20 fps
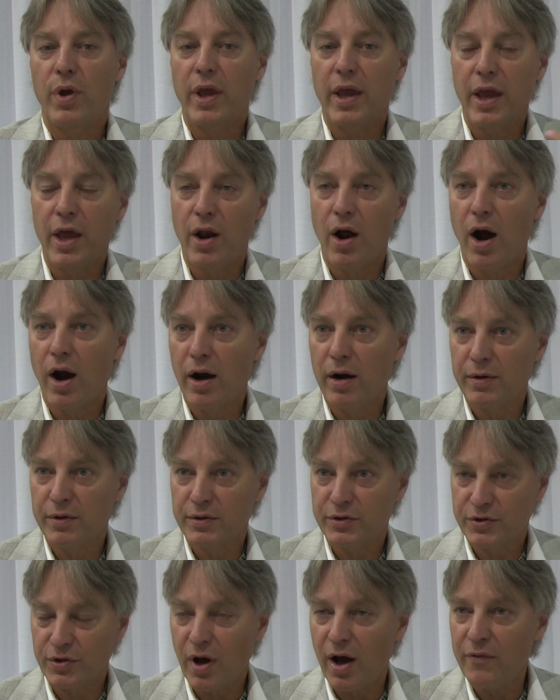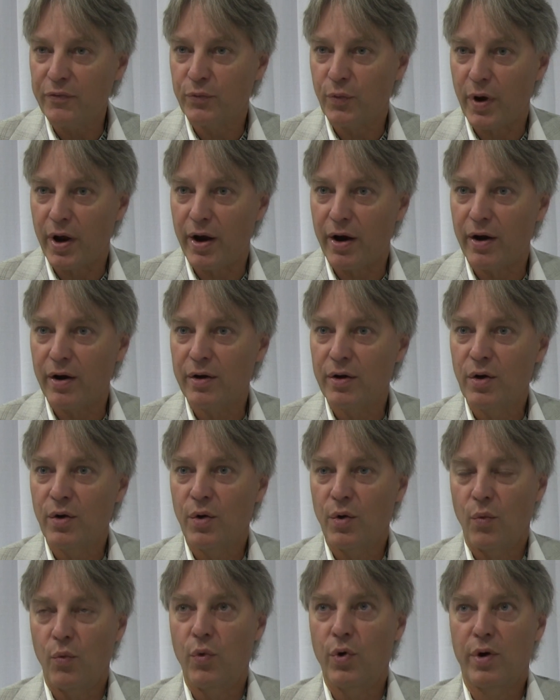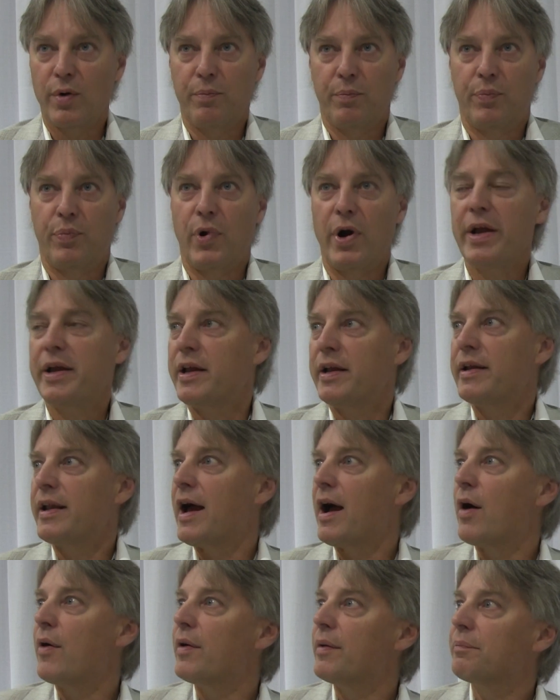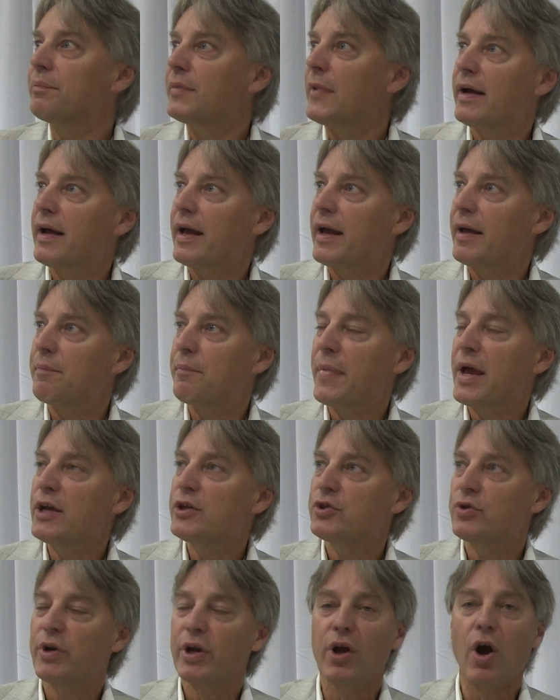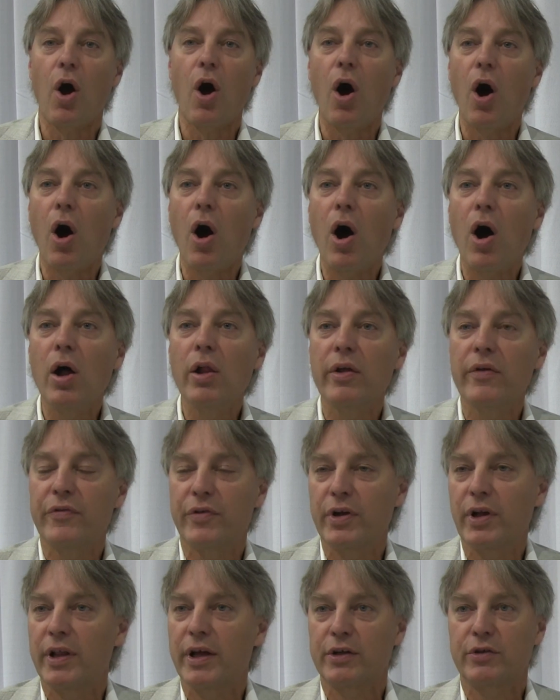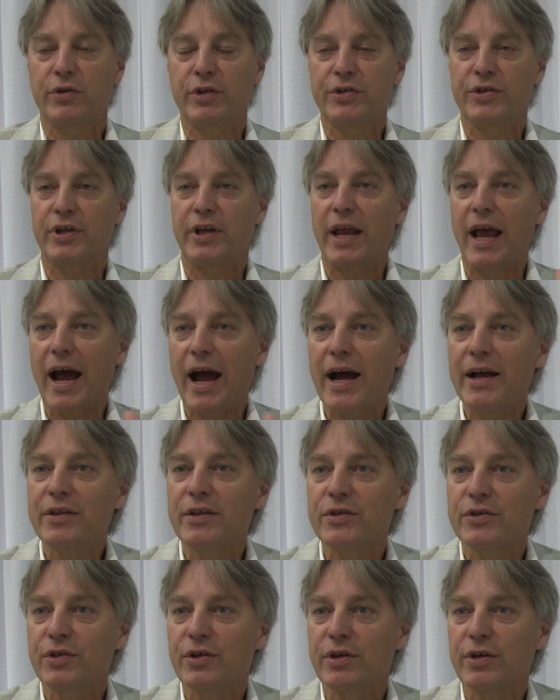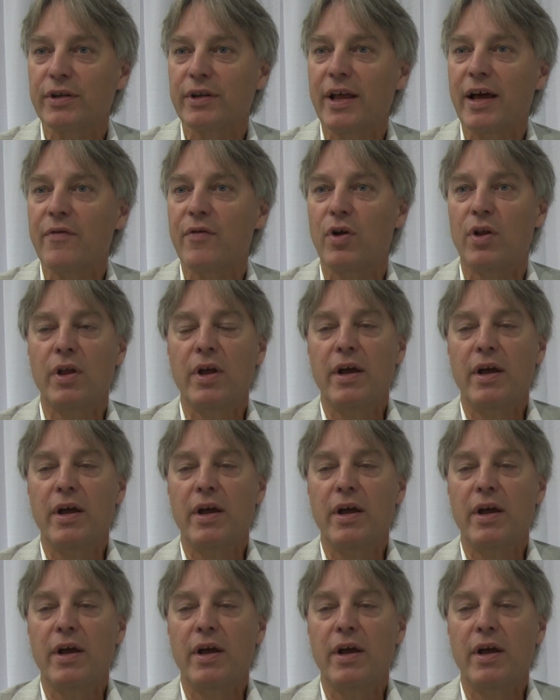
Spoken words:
in our software, we're breaking down and measuring all of the electricity at the circuit level,